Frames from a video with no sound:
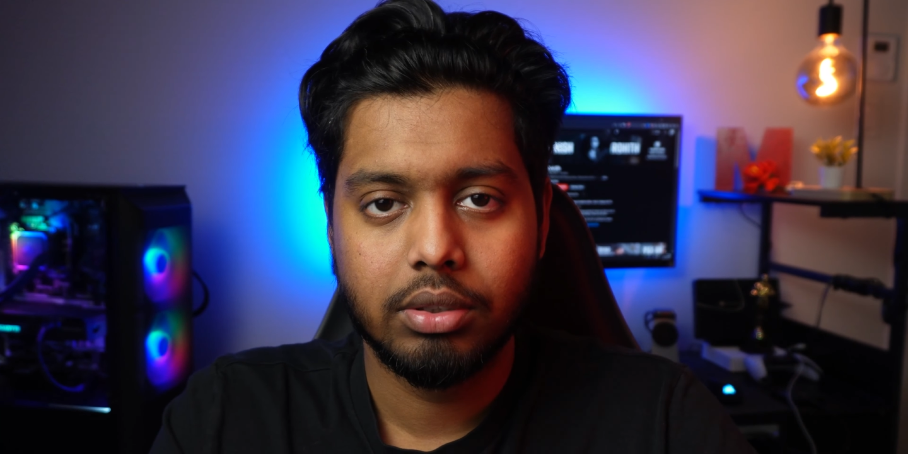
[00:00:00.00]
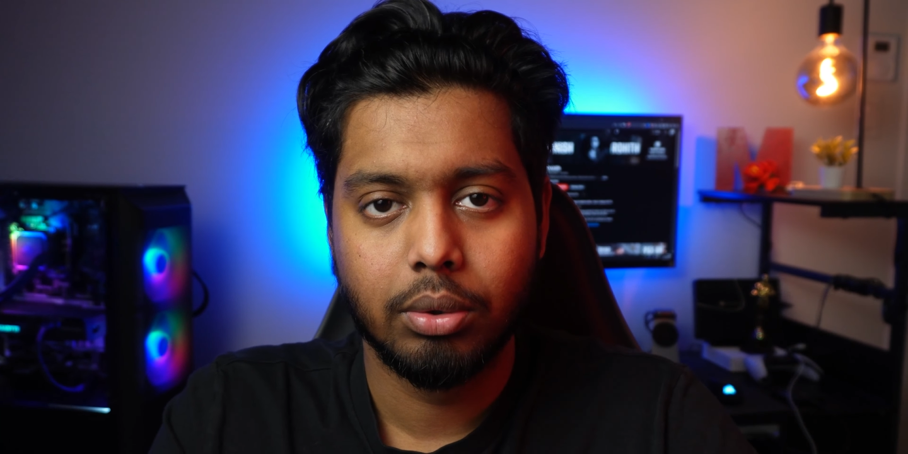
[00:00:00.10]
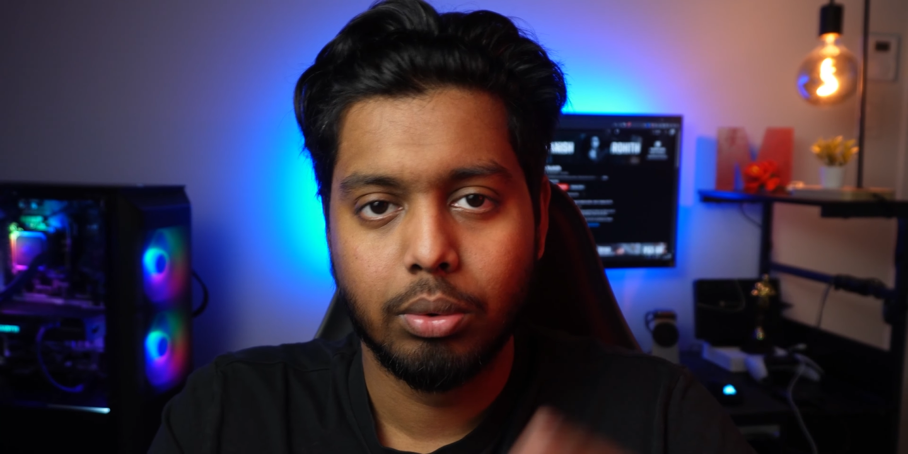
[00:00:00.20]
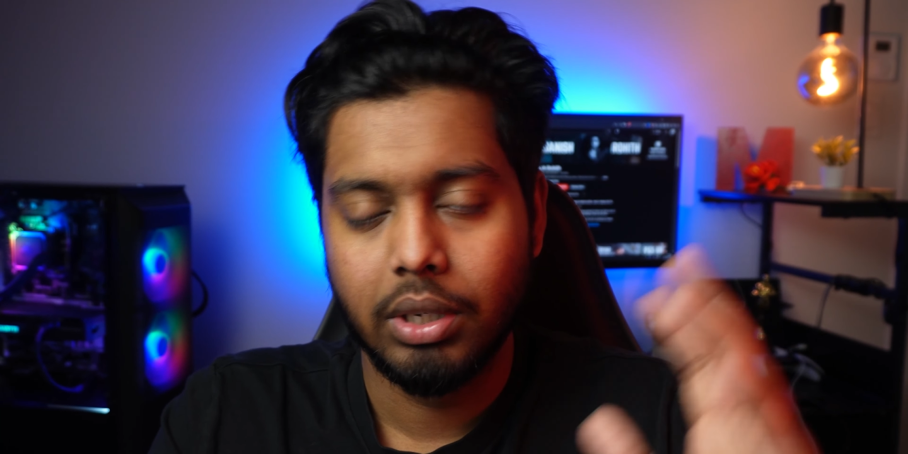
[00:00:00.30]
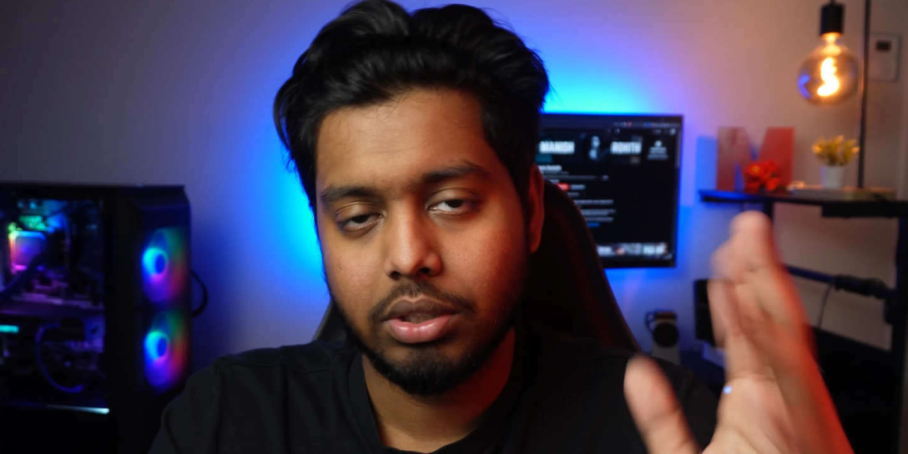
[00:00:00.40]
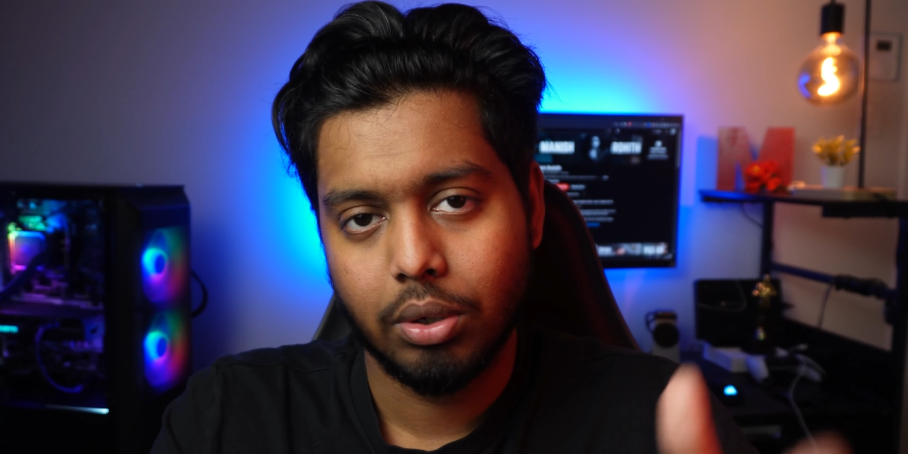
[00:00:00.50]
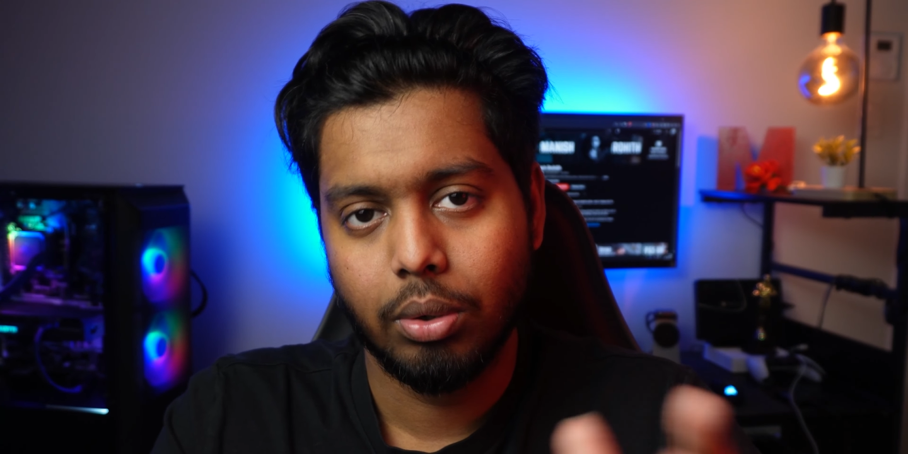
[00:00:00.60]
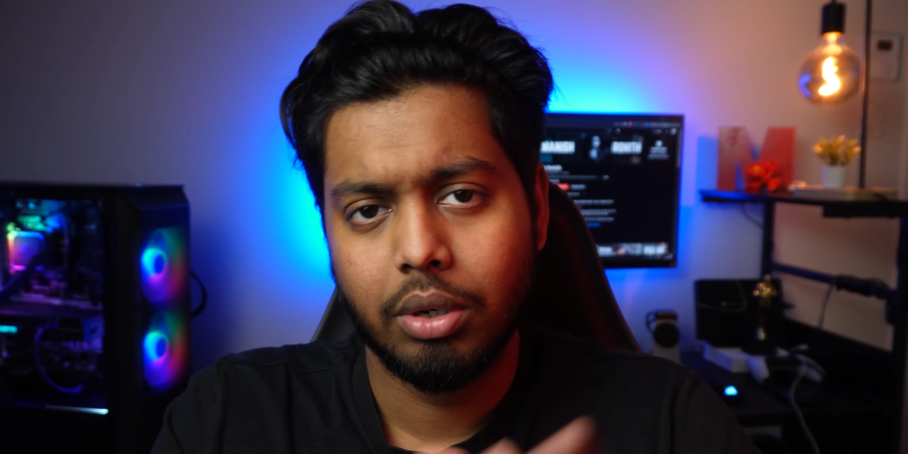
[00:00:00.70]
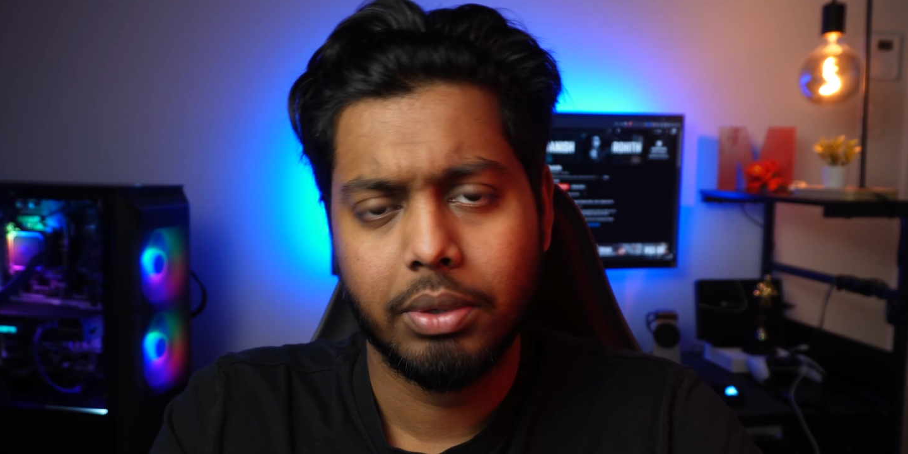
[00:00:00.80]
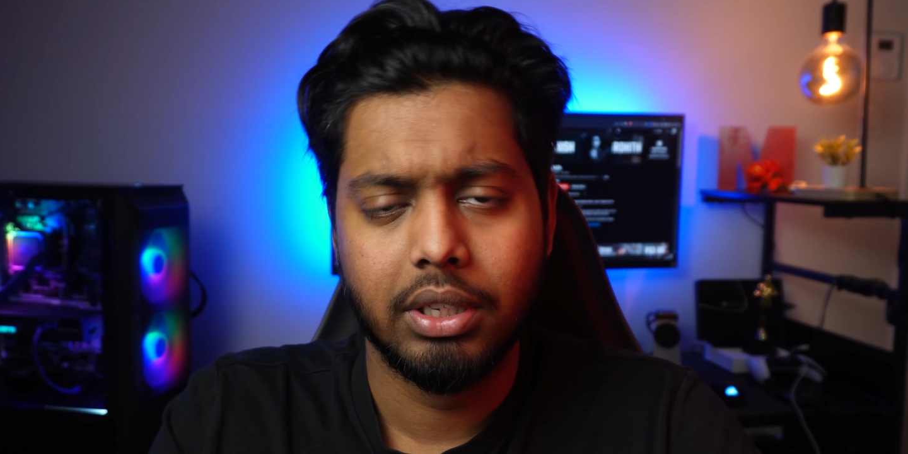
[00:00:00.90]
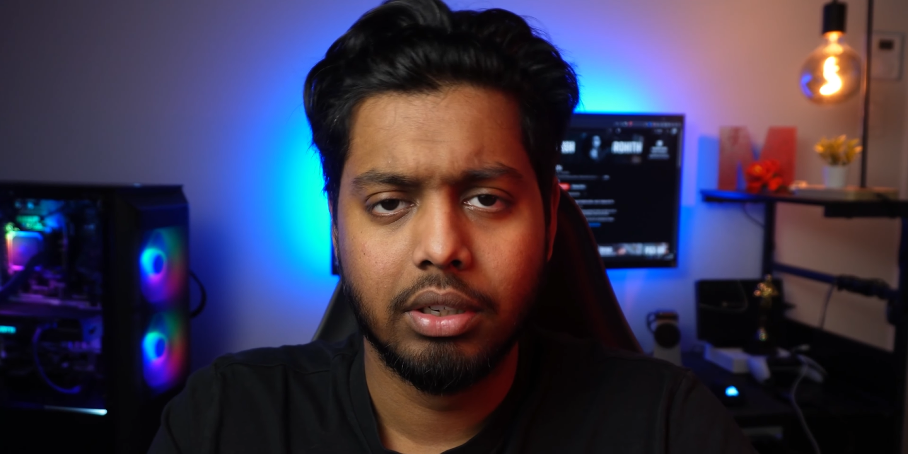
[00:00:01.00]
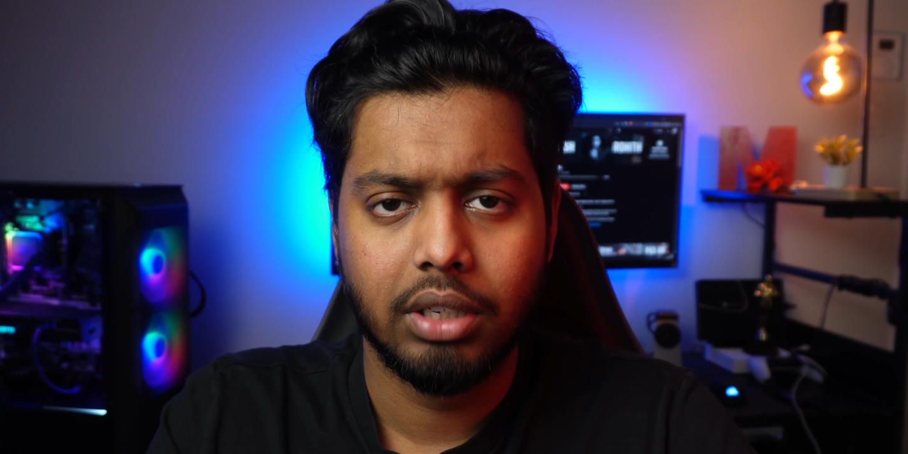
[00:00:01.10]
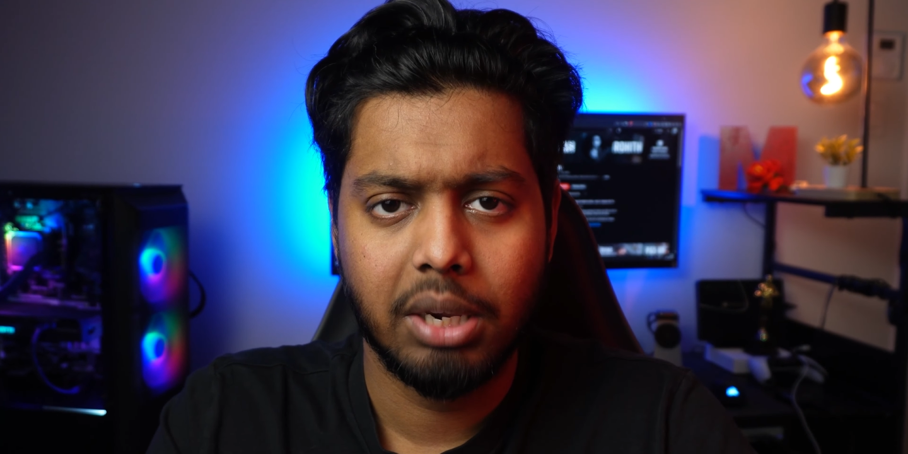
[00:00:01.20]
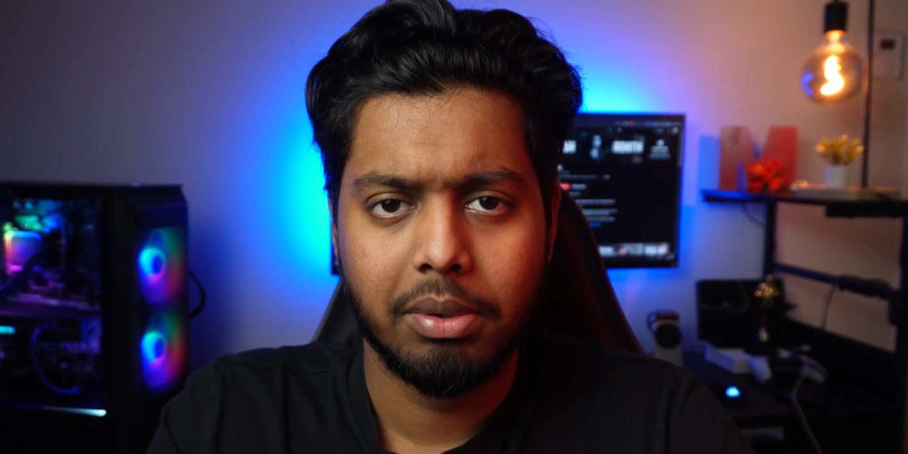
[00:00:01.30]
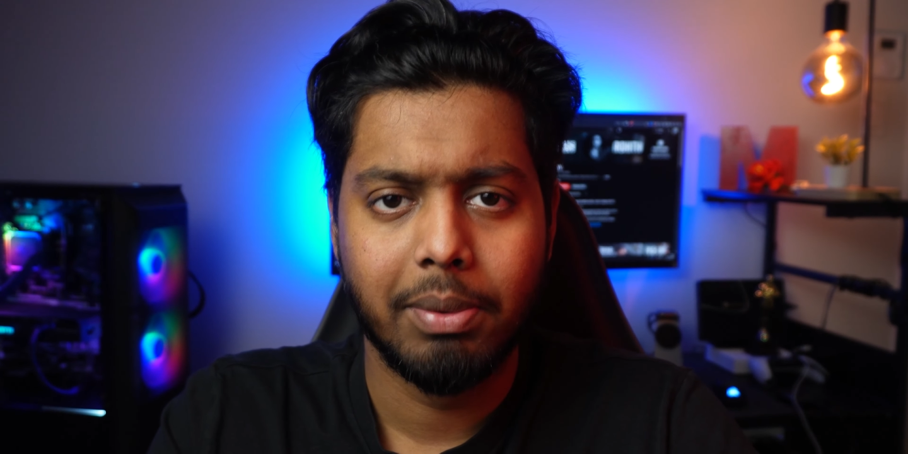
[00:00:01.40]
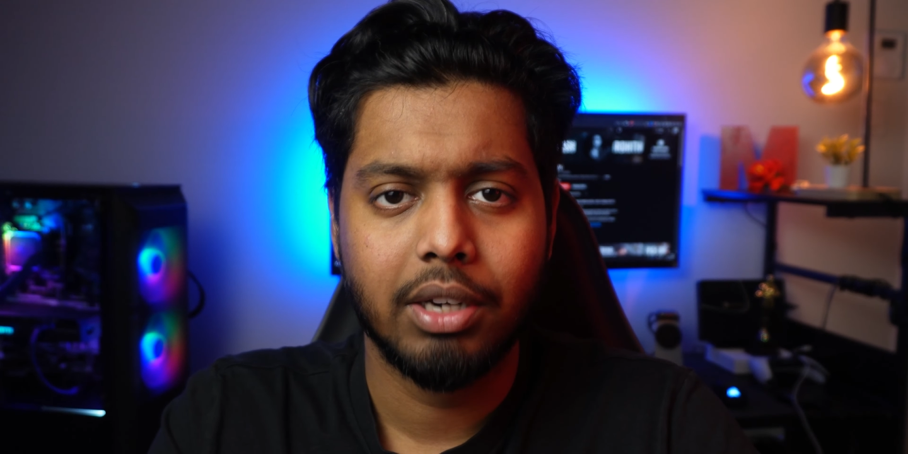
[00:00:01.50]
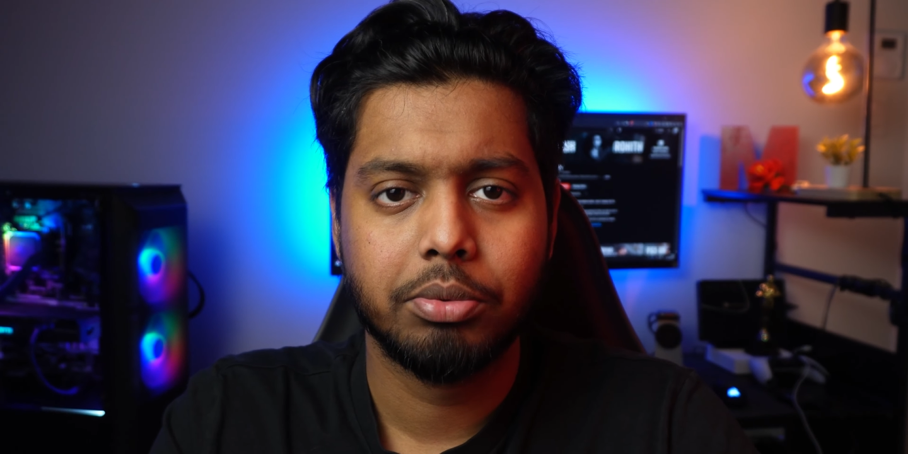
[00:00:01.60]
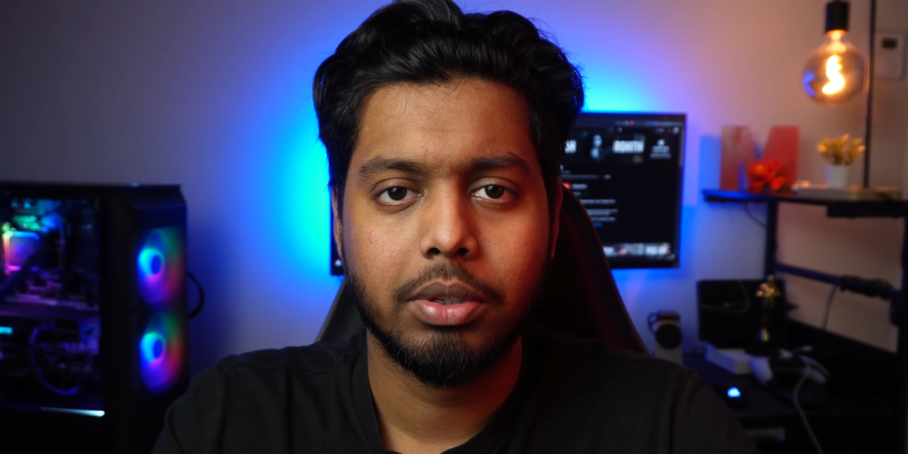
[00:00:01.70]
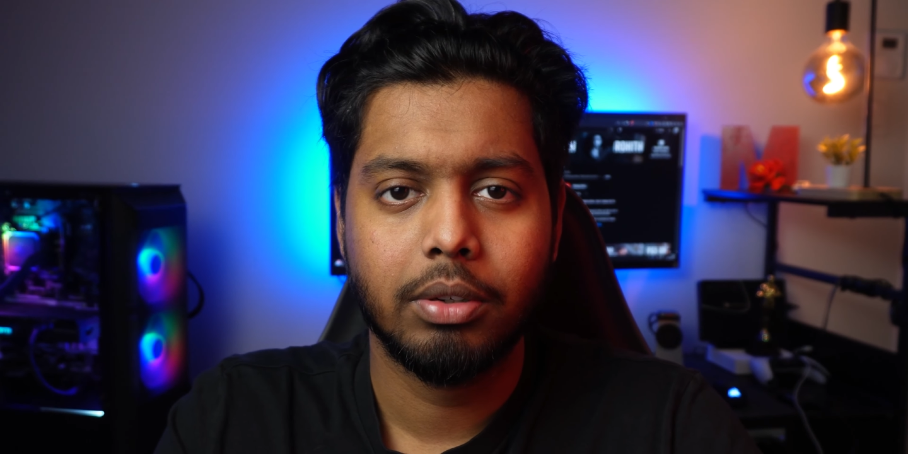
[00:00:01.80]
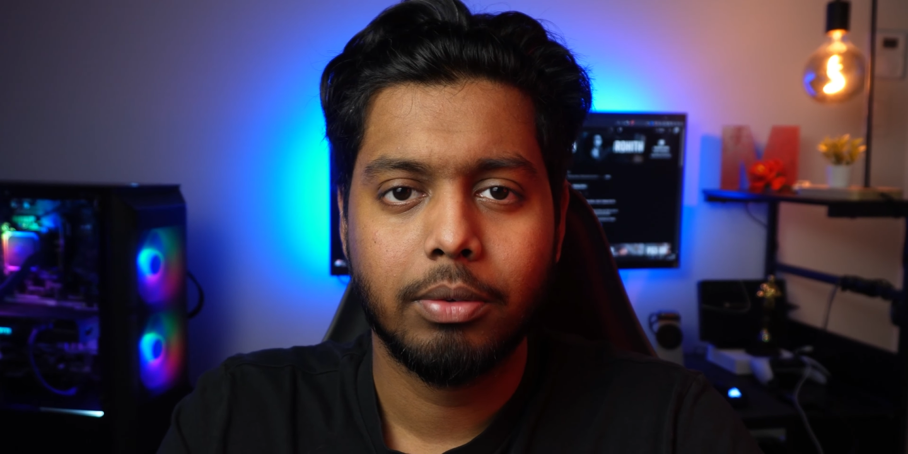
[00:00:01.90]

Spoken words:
So let's go ahead with the cable management now.